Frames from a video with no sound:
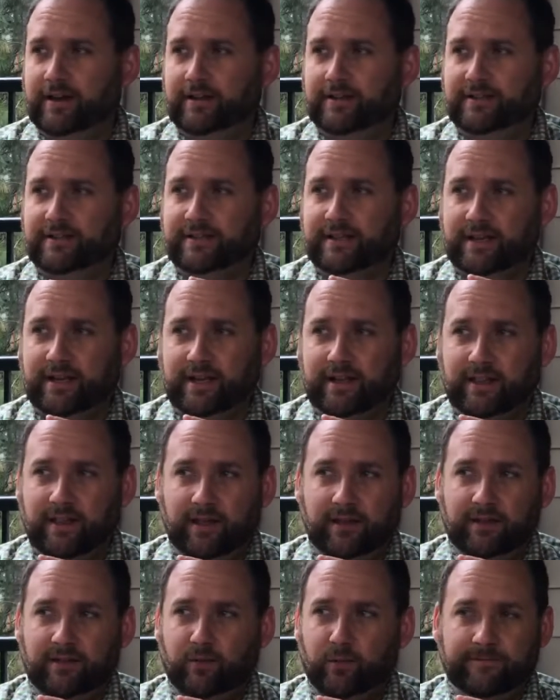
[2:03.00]
and said
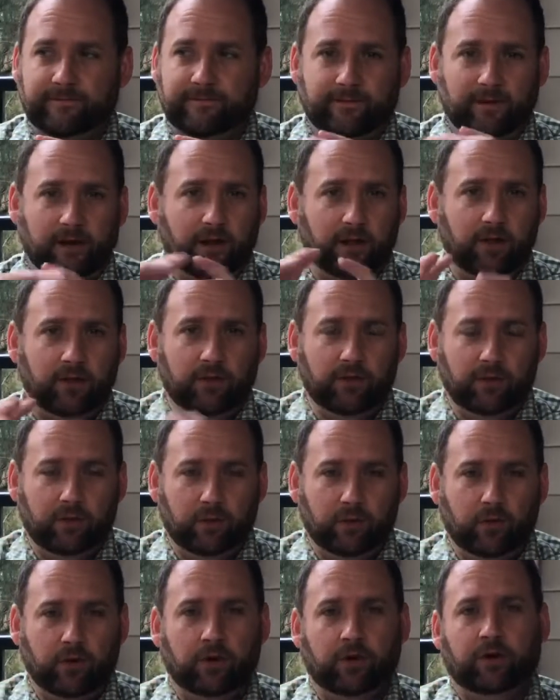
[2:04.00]
that we follow the
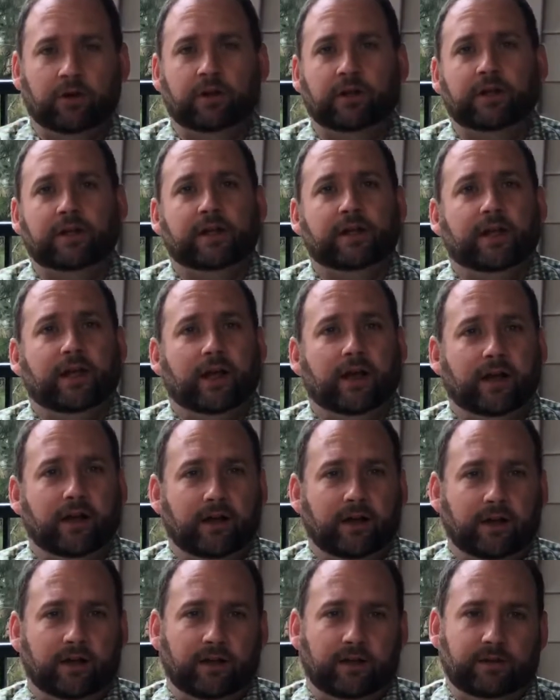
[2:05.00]
Lord,
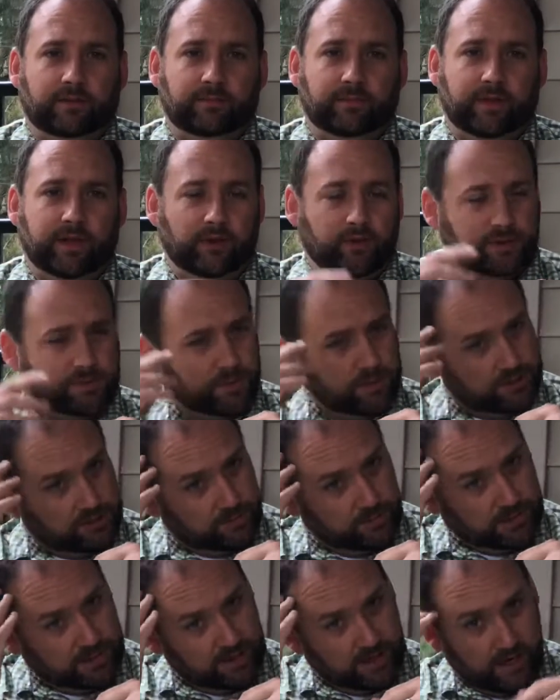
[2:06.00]
that was supposed
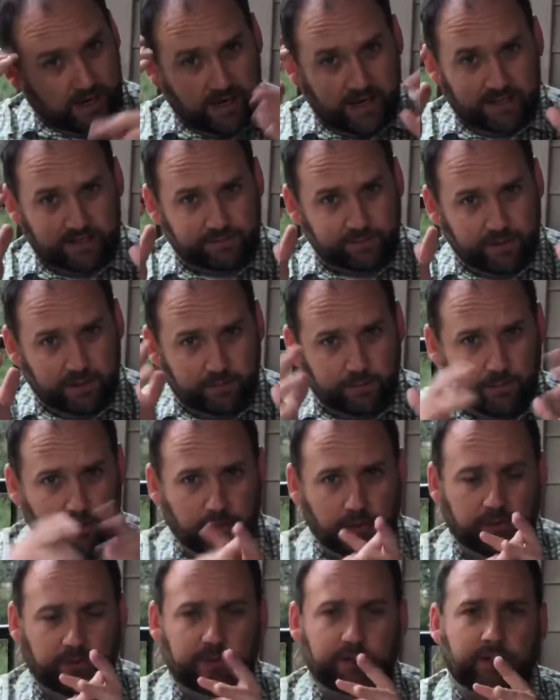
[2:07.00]
to be God's
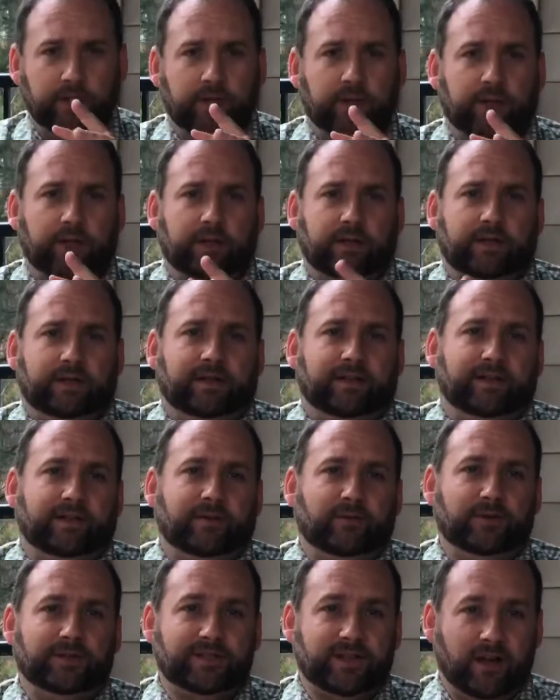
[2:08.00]
people,
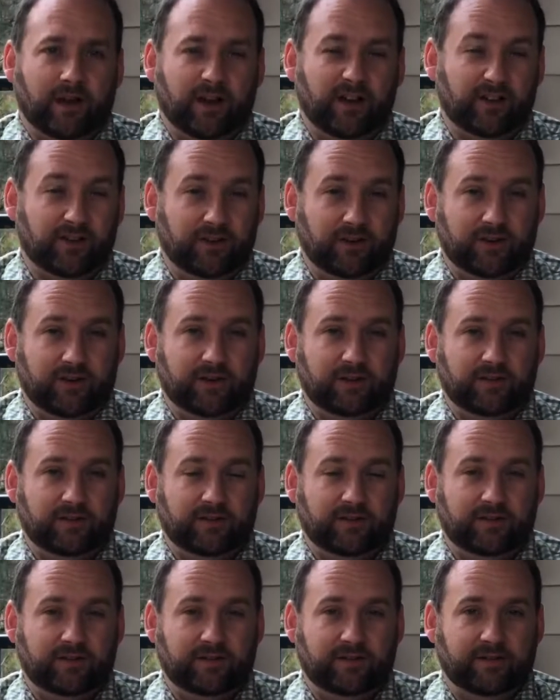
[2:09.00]
was conquered.
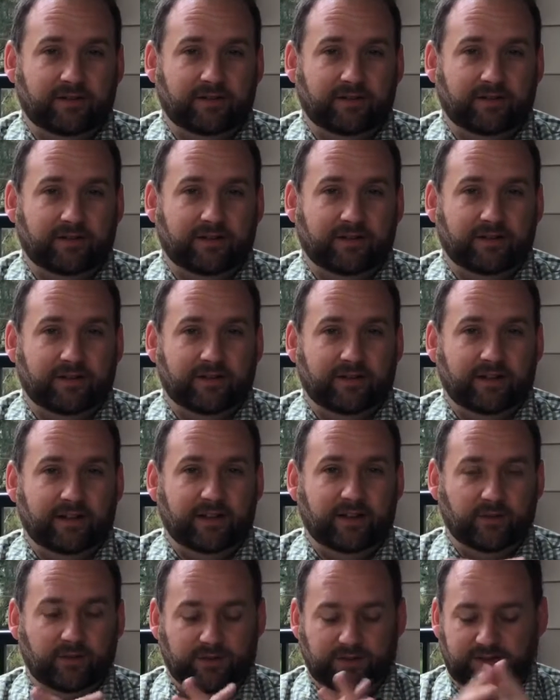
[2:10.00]

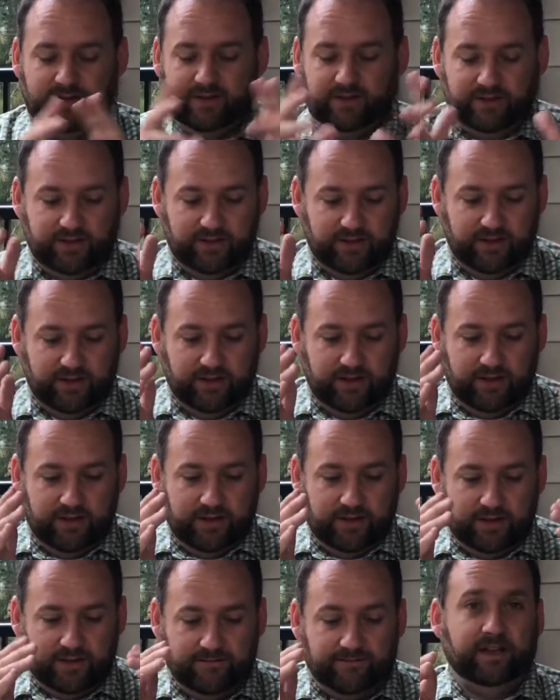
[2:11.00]
It was
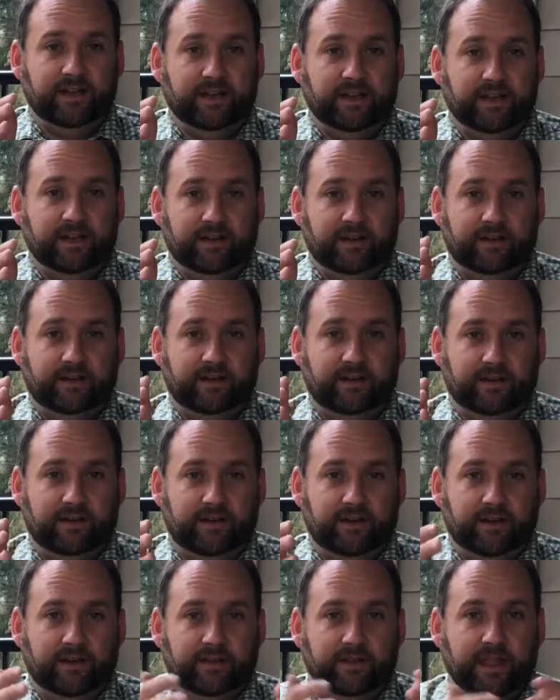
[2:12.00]
defeated.
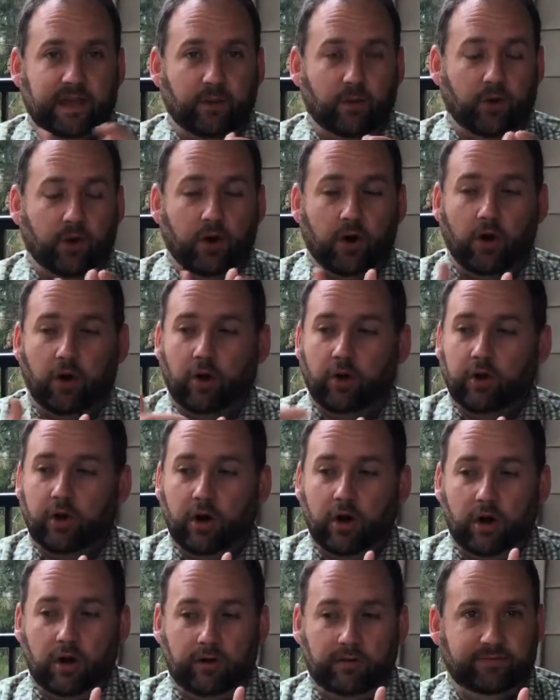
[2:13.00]
They were hauled
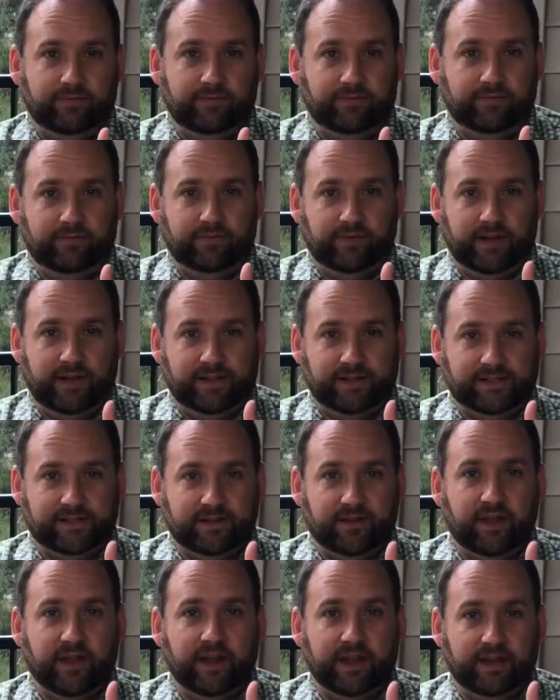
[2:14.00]
off as
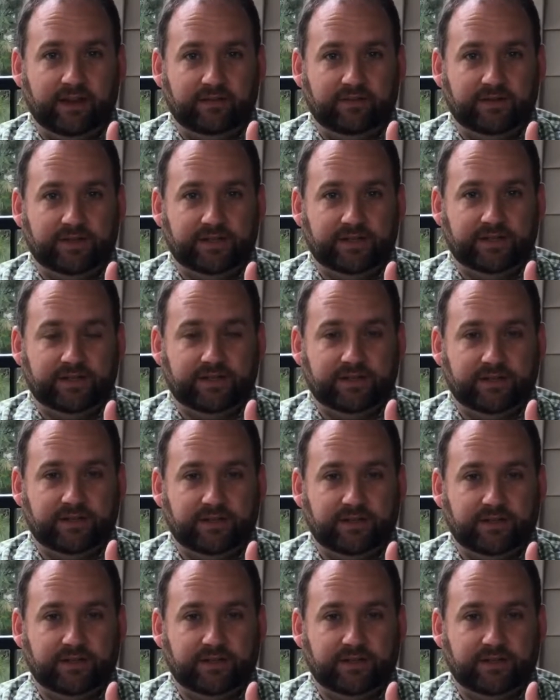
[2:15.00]
slaves.